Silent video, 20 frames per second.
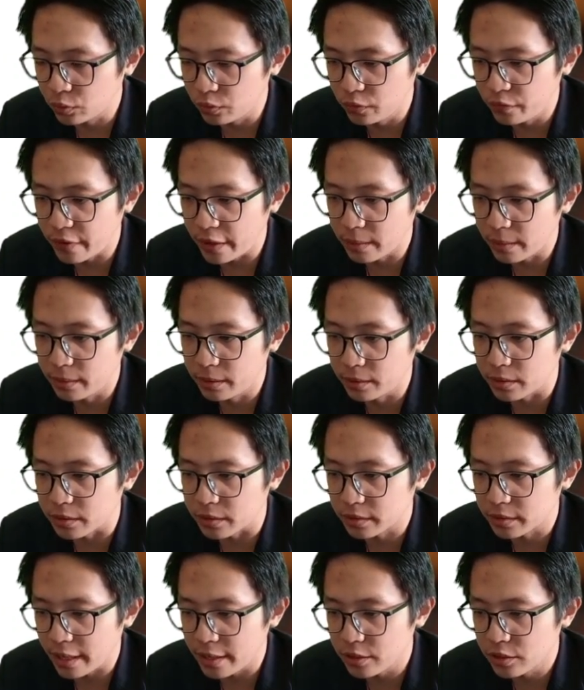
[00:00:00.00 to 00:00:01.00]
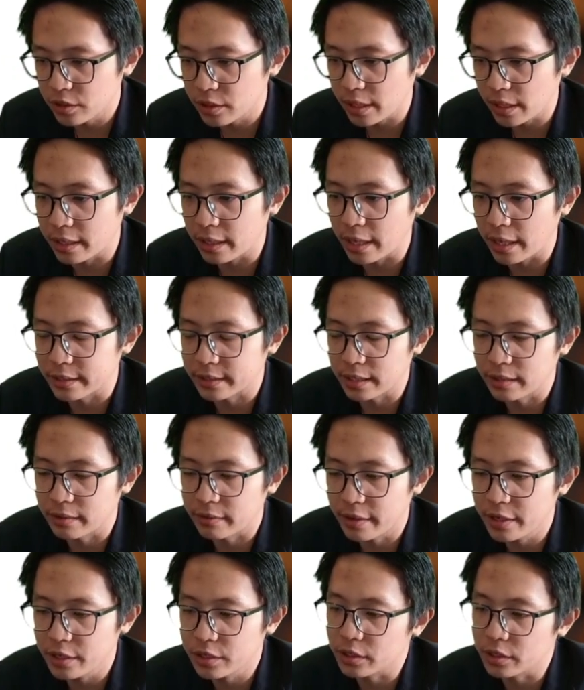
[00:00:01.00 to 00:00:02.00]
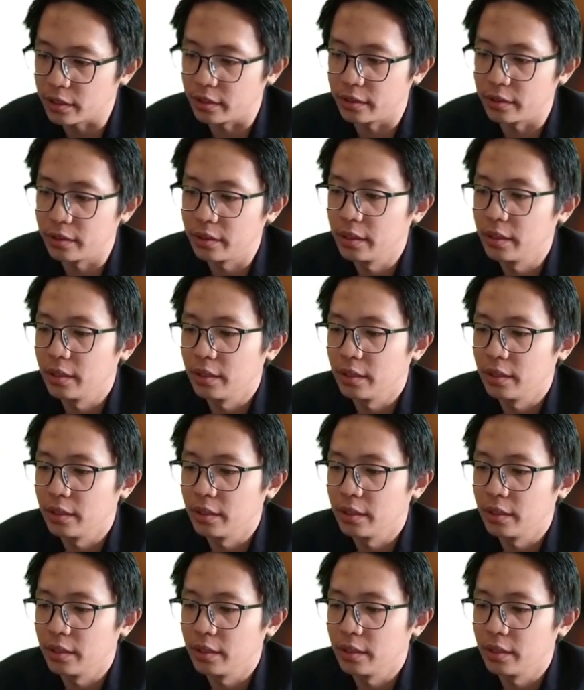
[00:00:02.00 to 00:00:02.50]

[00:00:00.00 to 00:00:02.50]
two variables, tension and acceleration.